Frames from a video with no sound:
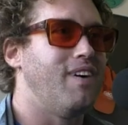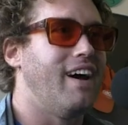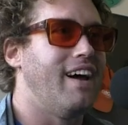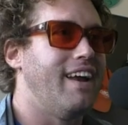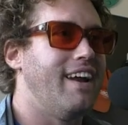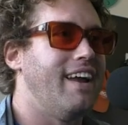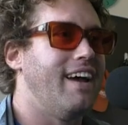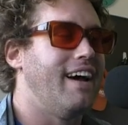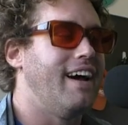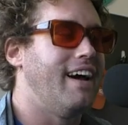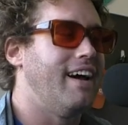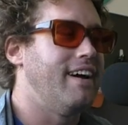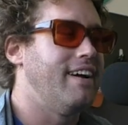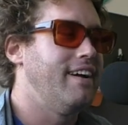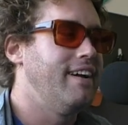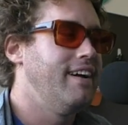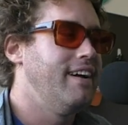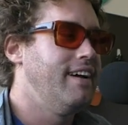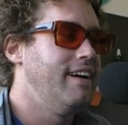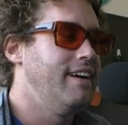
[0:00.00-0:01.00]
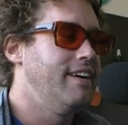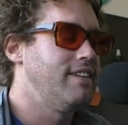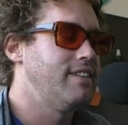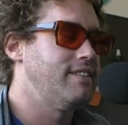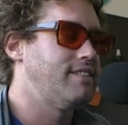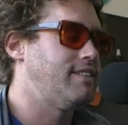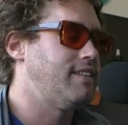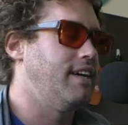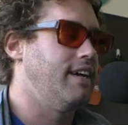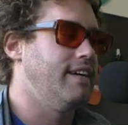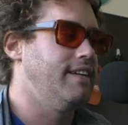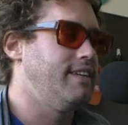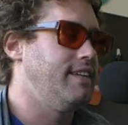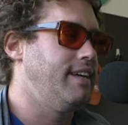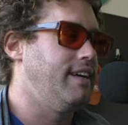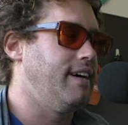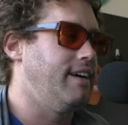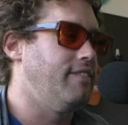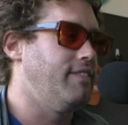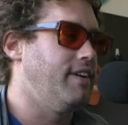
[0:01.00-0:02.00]
but just the
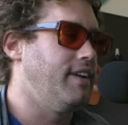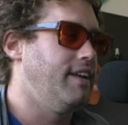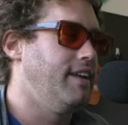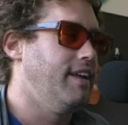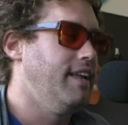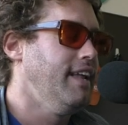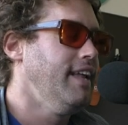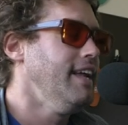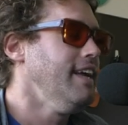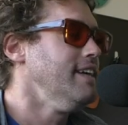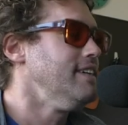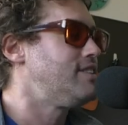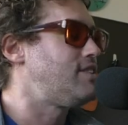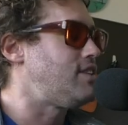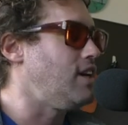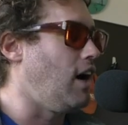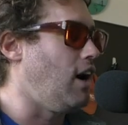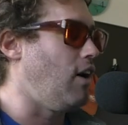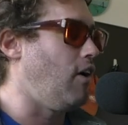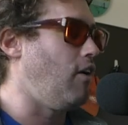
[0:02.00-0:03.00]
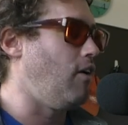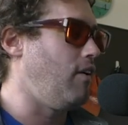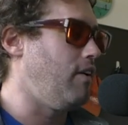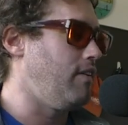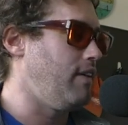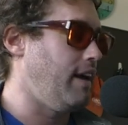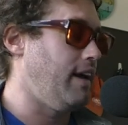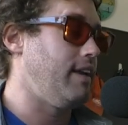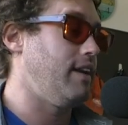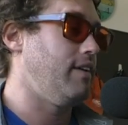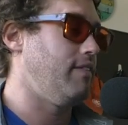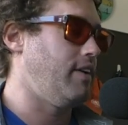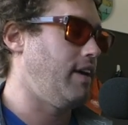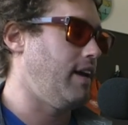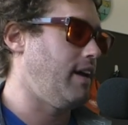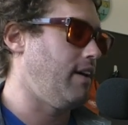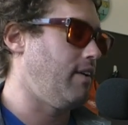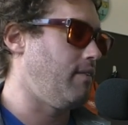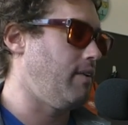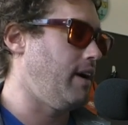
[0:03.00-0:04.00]
idea of it. So the idea of
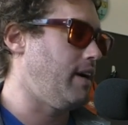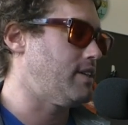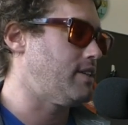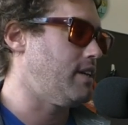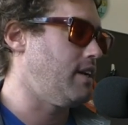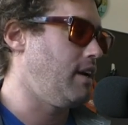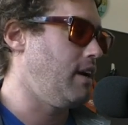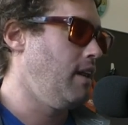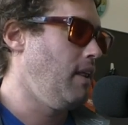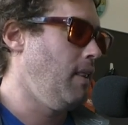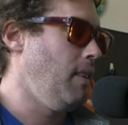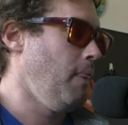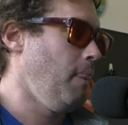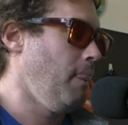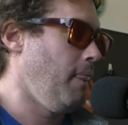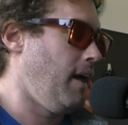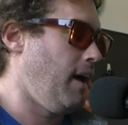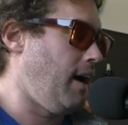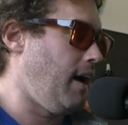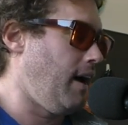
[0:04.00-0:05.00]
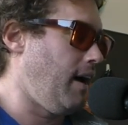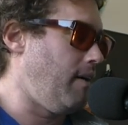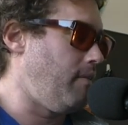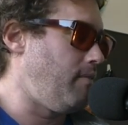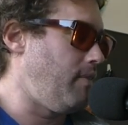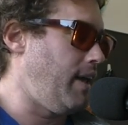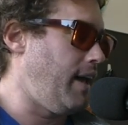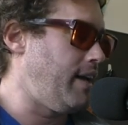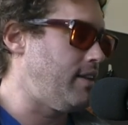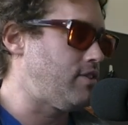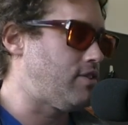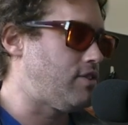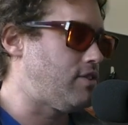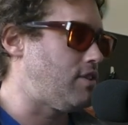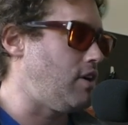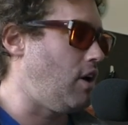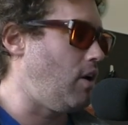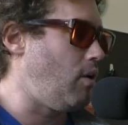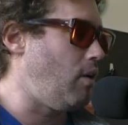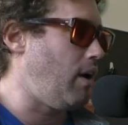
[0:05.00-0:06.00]
getting an erection. And
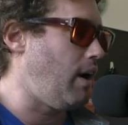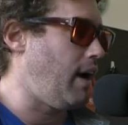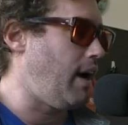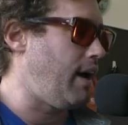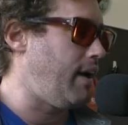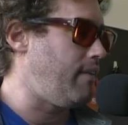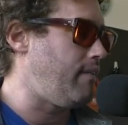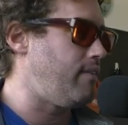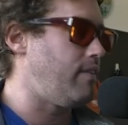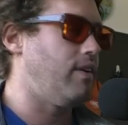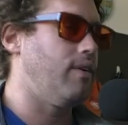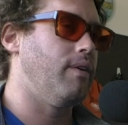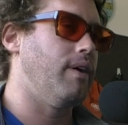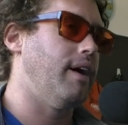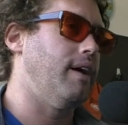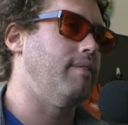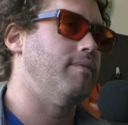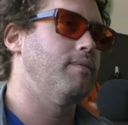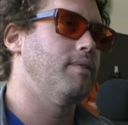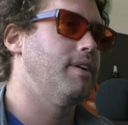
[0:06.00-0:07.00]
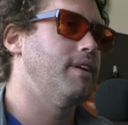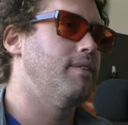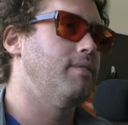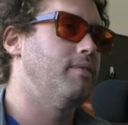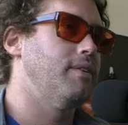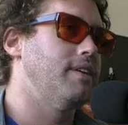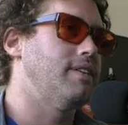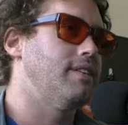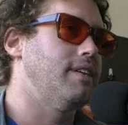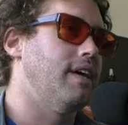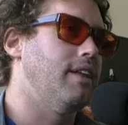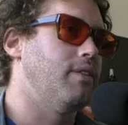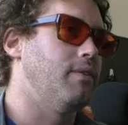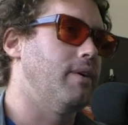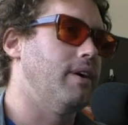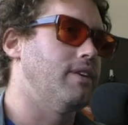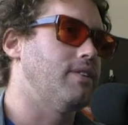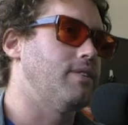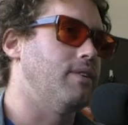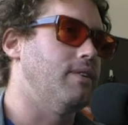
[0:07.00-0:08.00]
so you're right. We didn't reach that
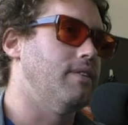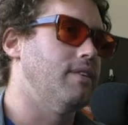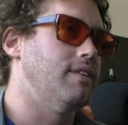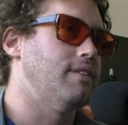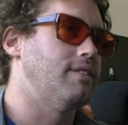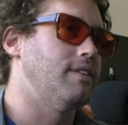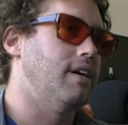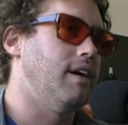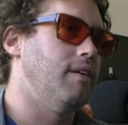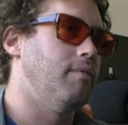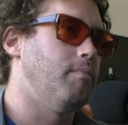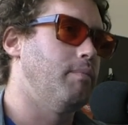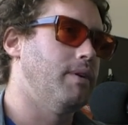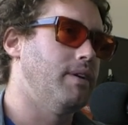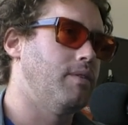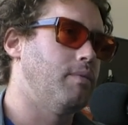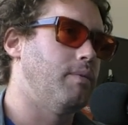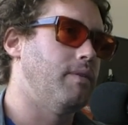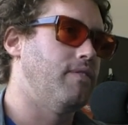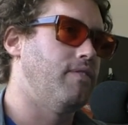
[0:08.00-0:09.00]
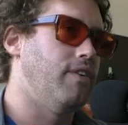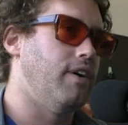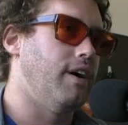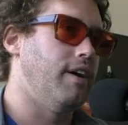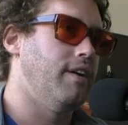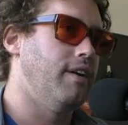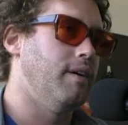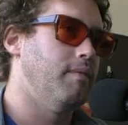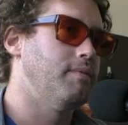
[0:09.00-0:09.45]
threshold this time, but it's been fun.